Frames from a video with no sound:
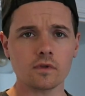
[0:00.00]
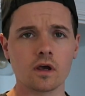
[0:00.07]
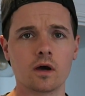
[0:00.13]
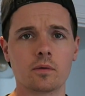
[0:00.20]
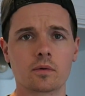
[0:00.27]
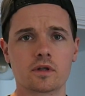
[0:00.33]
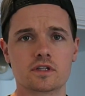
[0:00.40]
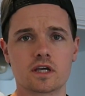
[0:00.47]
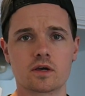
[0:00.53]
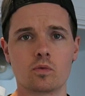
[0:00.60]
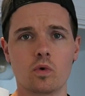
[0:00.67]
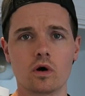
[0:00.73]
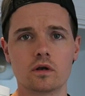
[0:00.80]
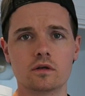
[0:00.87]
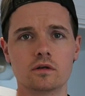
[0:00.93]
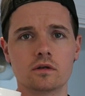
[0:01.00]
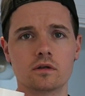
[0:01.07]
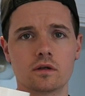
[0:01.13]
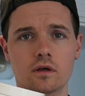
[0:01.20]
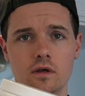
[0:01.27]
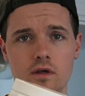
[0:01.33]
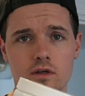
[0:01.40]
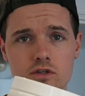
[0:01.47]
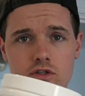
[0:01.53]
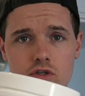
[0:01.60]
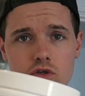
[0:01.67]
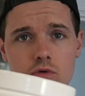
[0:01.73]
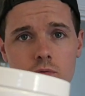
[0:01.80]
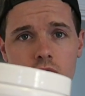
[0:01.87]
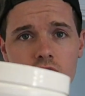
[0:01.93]
I'm going to take 1
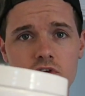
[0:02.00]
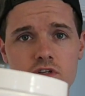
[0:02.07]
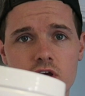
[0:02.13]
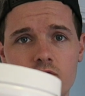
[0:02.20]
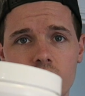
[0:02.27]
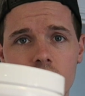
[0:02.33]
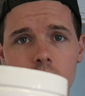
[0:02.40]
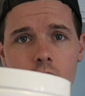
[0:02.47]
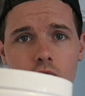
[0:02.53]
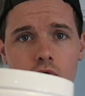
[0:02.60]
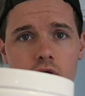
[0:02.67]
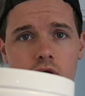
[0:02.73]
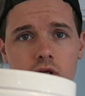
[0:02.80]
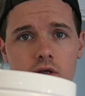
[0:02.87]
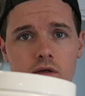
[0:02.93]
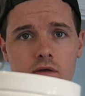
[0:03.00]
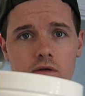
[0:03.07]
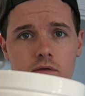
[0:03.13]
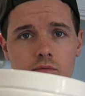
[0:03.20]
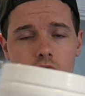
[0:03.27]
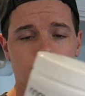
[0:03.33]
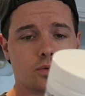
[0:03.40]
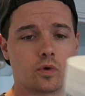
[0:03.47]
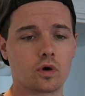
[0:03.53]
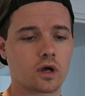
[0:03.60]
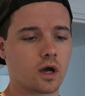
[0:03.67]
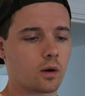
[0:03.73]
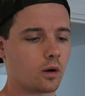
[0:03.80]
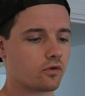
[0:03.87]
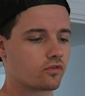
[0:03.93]
scoop of this MV
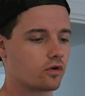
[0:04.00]
pre-workout.